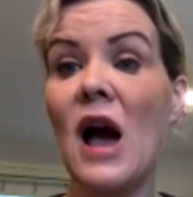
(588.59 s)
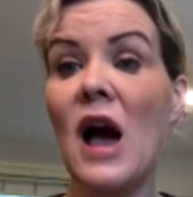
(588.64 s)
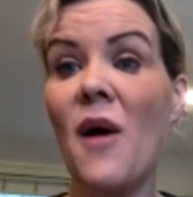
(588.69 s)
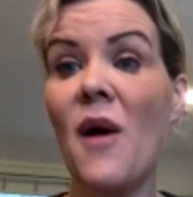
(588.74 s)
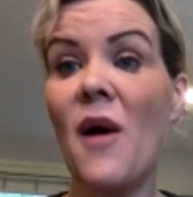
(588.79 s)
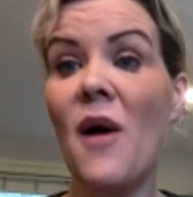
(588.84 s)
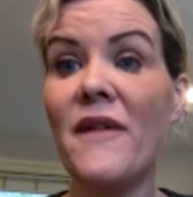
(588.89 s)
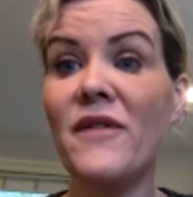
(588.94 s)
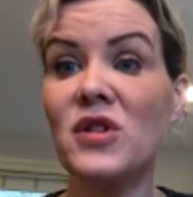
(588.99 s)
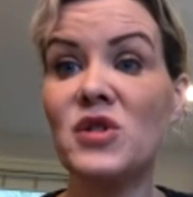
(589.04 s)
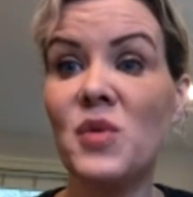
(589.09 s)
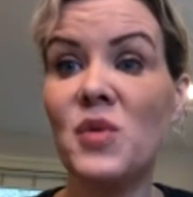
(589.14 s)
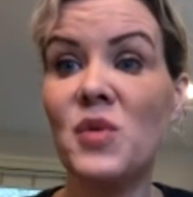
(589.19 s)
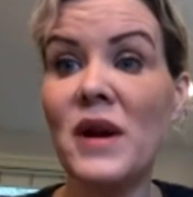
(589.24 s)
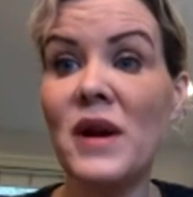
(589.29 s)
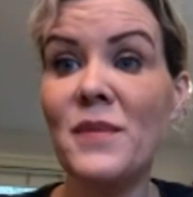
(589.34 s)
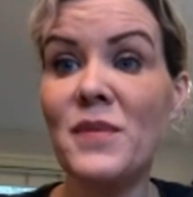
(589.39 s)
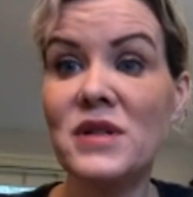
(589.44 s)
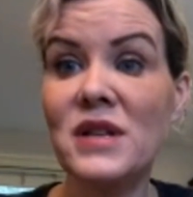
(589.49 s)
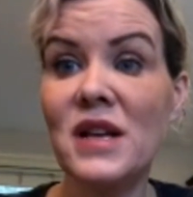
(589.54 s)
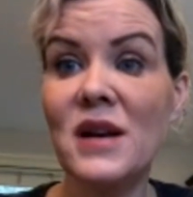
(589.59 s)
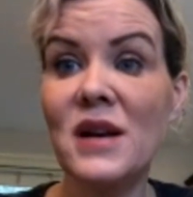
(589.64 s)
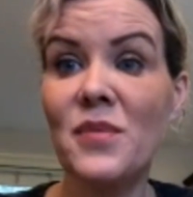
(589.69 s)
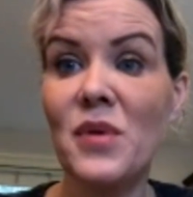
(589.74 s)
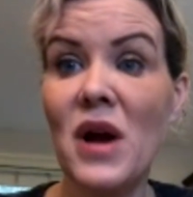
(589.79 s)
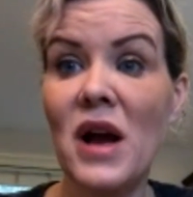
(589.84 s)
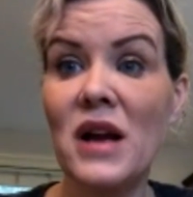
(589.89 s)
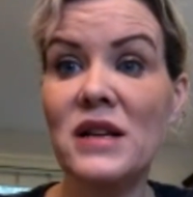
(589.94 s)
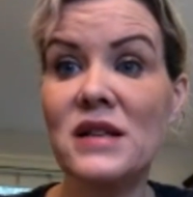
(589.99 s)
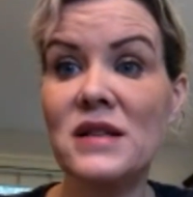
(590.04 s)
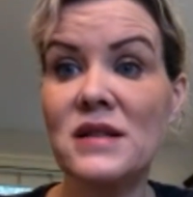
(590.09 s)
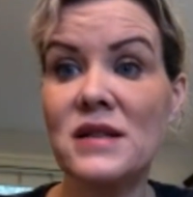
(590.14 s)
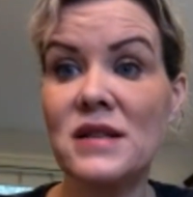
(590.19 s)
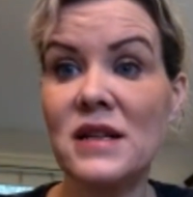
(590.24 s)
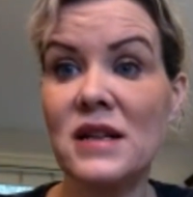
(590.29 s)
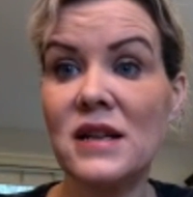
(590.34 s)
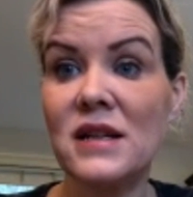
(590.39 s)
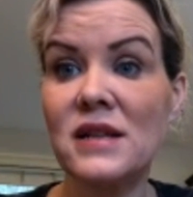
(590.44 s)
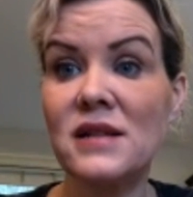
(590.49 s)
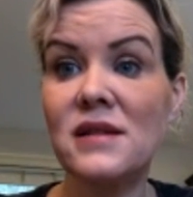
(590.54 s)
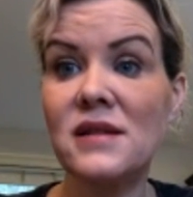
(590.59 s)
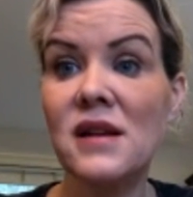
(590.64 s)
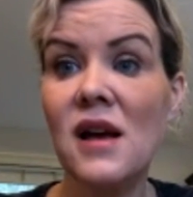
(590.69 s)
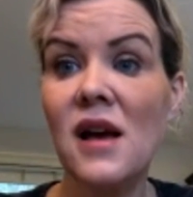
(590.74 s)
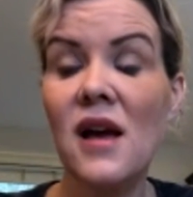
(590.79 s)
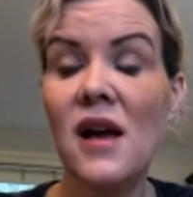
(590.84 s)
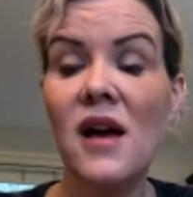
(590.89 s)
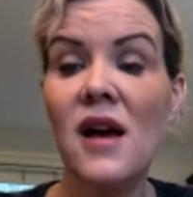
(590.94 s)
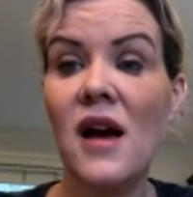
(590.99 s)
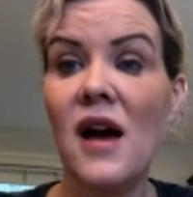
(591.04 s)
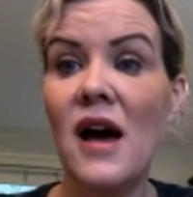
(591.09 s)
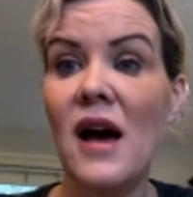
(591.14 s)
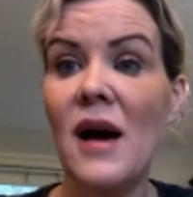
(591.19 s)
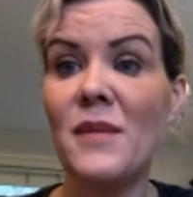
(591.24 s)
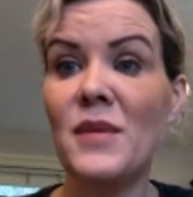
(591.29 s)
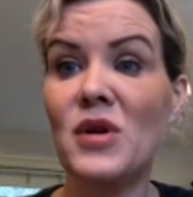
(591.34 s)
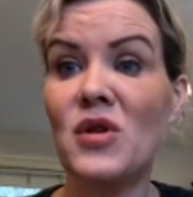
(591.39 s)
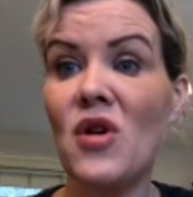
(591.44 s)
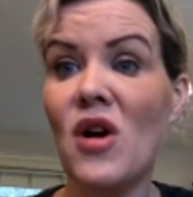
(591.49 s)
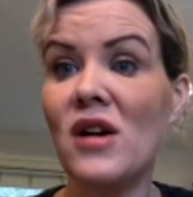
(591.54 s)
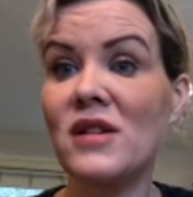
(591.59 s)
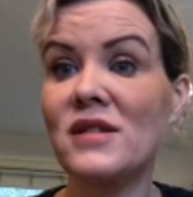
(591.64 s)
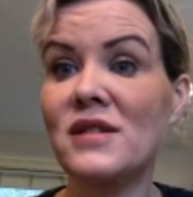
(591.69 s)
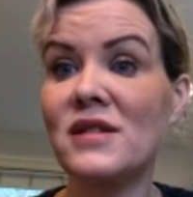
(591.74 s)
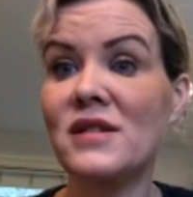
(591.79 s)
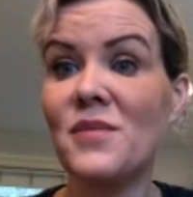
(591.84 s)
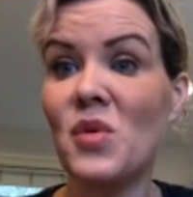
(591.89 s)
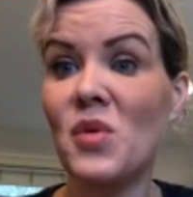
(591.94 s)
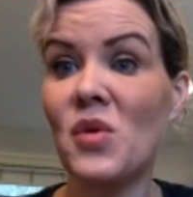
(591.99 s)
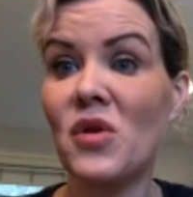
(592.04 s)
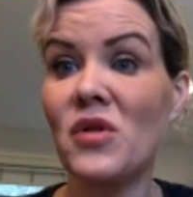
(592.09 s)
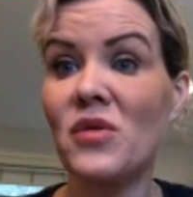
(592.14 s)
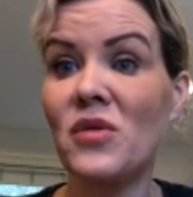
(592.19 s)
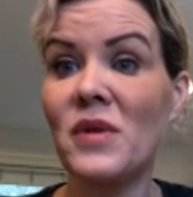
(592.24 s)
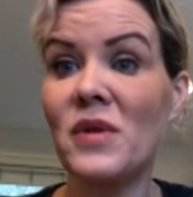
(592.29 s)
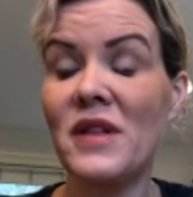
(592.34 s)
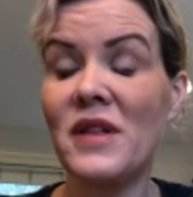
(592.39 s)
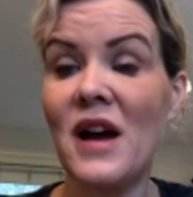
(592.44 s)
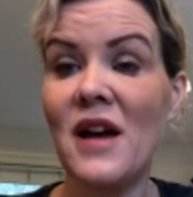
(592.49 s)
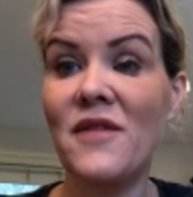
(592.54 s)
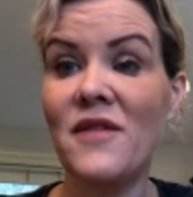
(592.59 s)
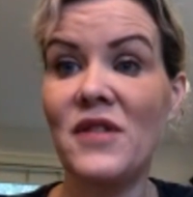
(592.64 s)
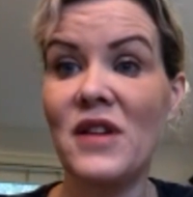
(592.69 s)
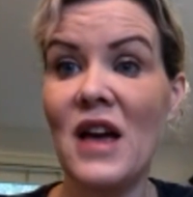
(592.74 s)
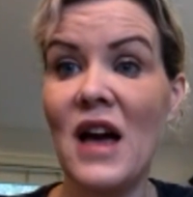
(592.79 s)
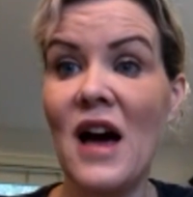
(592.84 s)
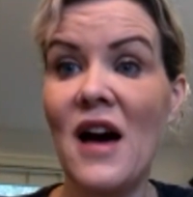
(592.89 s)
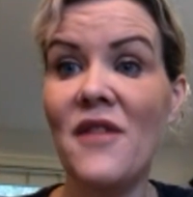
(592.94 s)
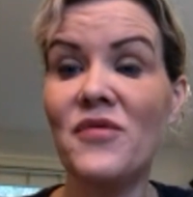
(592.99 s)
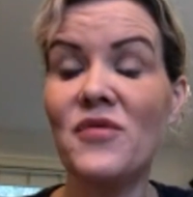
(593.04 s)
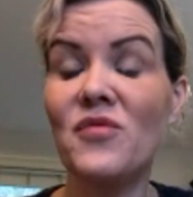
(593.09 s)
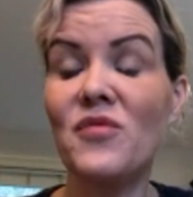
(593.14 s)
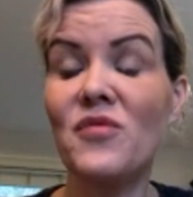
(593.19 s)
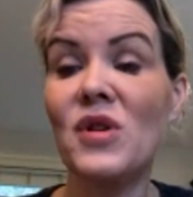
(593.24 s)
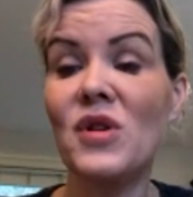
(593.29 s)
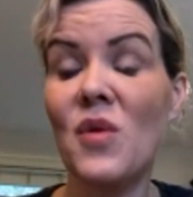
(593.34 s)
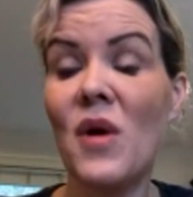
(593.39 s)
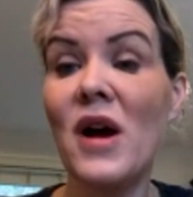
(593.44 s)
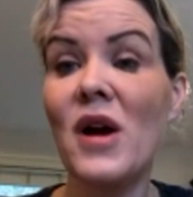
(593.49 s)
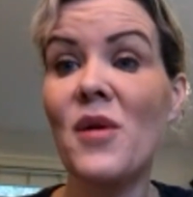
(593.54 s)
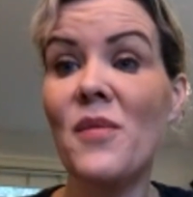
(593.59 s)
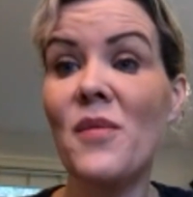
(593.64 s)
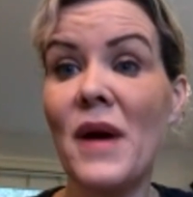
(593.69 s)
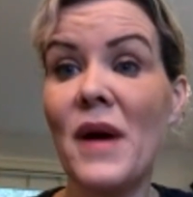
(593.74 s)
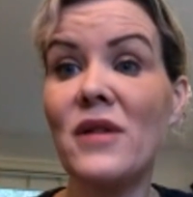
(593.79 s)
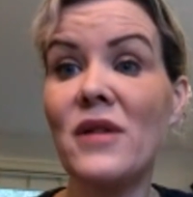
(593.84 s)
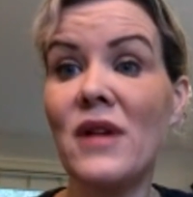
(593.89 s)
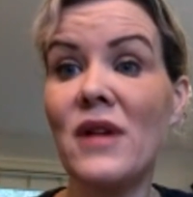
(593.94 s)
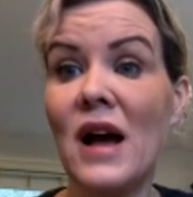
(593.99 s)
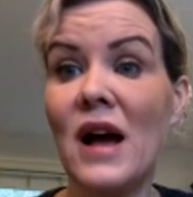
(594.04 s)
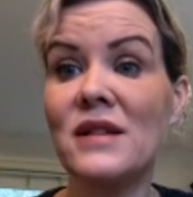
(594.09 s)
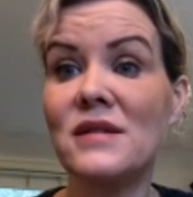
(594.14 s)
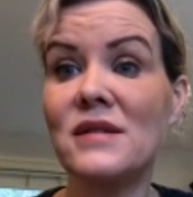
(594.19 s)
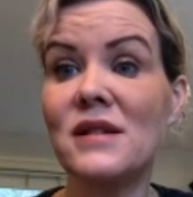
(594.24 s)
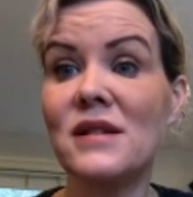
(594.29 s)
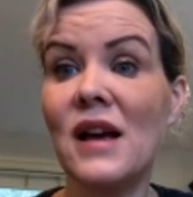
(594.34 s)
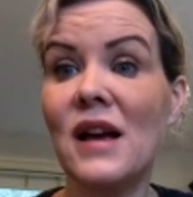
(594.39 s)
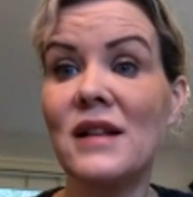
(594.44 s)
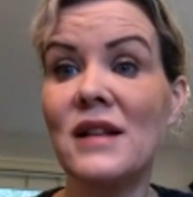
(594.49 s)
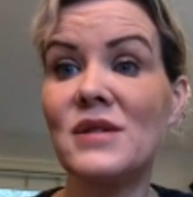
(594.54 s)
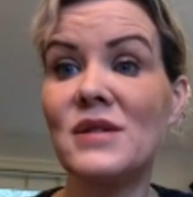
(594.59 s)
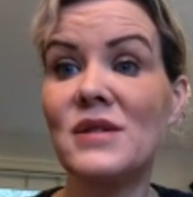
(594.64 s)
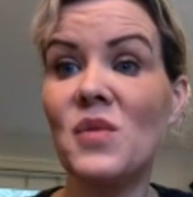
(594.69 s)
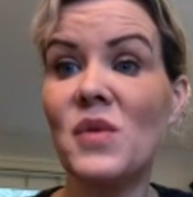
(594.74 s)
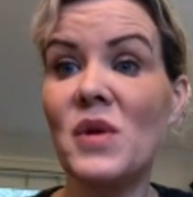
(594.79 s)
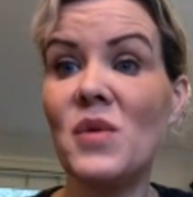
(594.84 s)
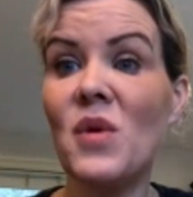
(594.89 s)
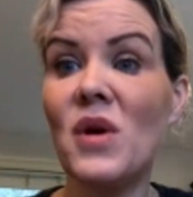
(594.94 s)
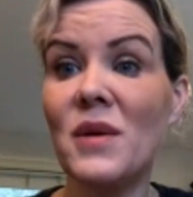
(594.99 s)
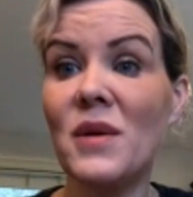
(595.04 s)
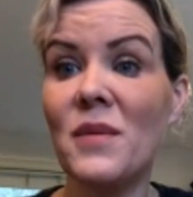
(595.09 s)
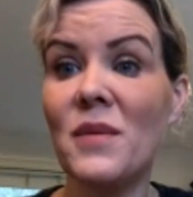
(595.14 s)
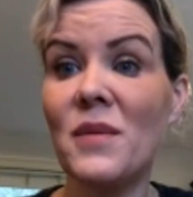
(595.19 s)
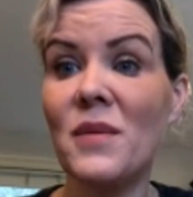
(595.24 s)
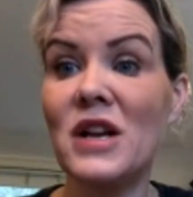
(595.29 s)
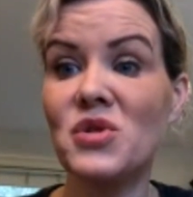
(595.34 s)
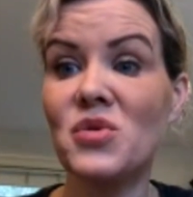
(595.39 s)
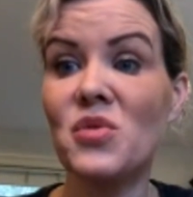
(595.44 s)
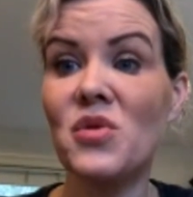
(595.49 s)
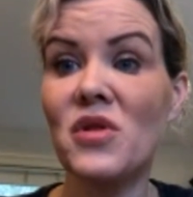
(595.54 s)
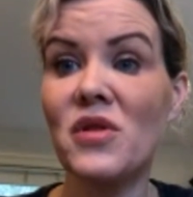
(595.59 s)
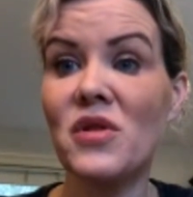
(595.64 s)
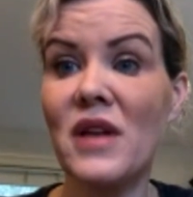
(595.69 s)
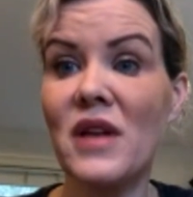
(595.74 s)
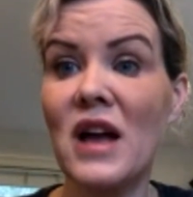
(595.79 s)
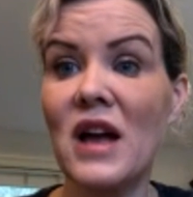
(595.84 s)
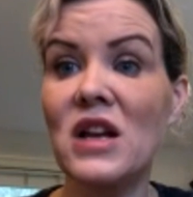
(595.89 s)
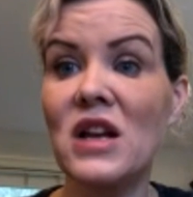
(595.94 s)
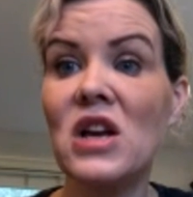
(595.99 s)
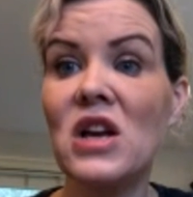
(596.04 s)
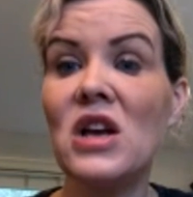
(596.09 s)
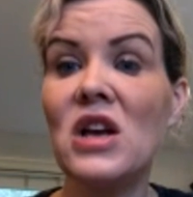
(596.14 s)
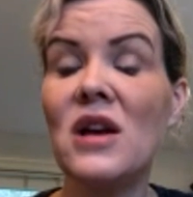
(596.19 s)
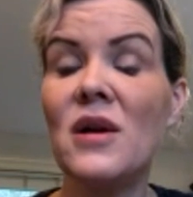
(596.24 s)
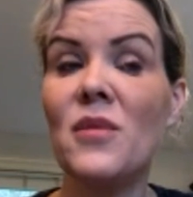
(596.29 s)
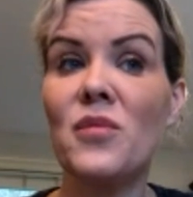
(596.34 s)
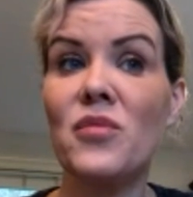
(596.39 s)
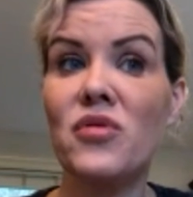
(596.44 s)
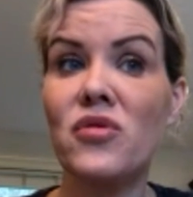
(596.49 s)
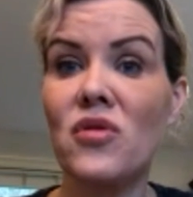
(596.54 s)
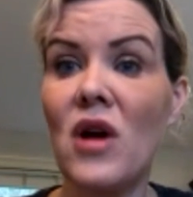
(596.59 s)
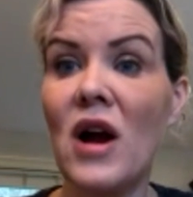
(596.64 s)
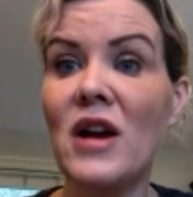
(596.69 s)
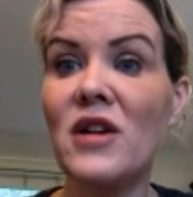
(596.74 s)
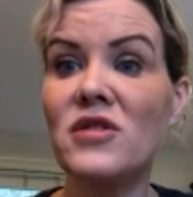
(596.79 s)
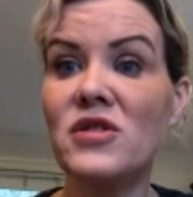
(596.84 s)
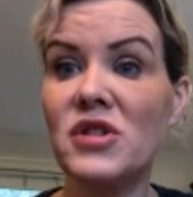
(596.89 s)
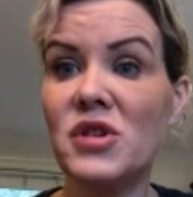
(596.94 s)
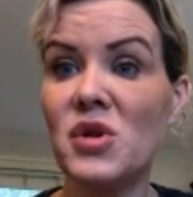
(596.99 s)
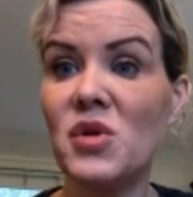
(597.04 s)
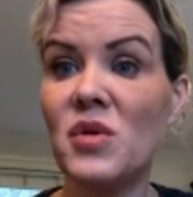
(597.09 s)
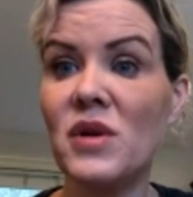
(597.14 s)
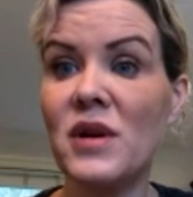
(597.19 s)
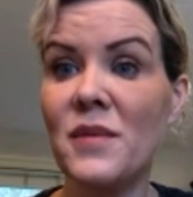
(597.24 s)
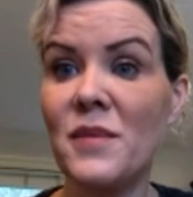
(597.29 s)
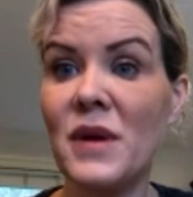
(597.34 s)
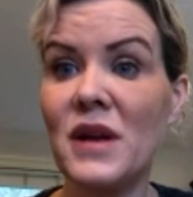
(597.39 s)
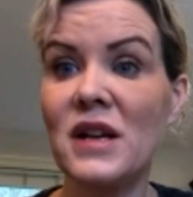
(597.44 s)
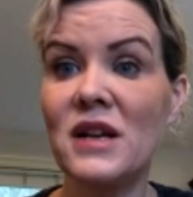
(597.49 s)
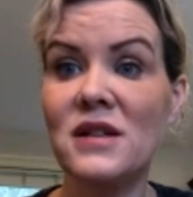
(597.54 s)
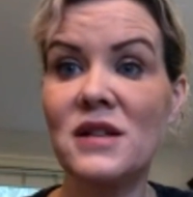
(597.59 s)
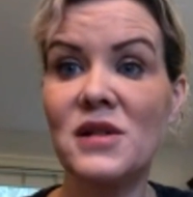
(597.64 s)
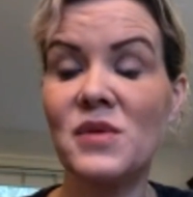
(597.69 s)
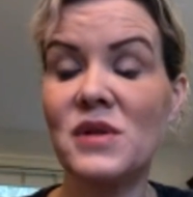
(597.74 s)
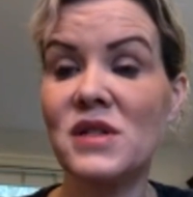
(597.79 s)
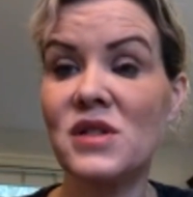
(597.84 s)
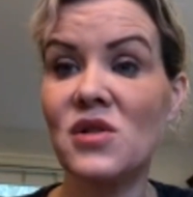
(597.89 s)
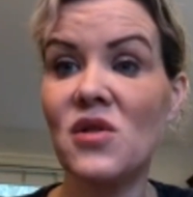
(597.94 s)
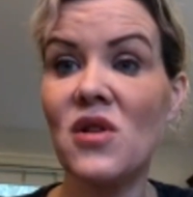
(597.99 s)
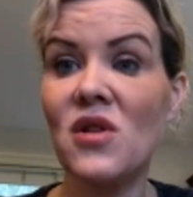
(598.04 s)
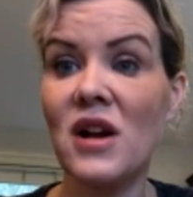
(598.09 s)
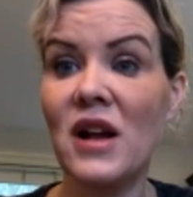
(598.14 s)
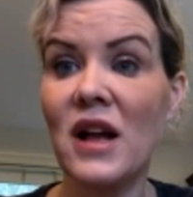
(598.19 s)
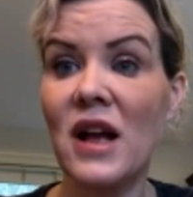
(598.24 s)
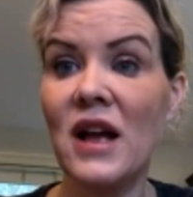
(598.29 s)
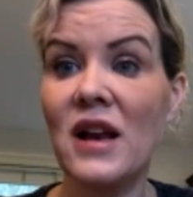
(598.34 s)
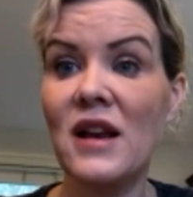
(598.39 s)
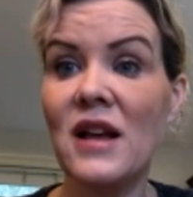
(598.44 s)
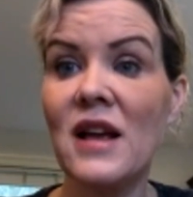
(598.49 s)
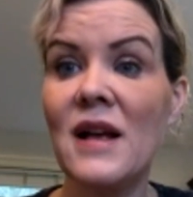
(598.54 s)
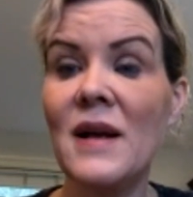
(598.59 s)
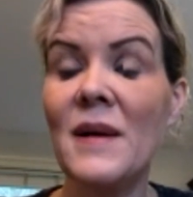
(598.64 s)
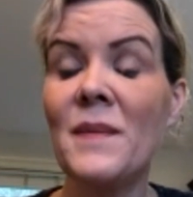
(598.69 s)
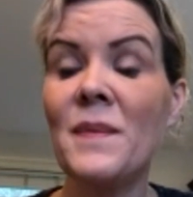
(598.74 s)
However, 20% of pregnancies across the board with IVF require bed rest. And so we want to make sure that prior to you committing to a surrogate,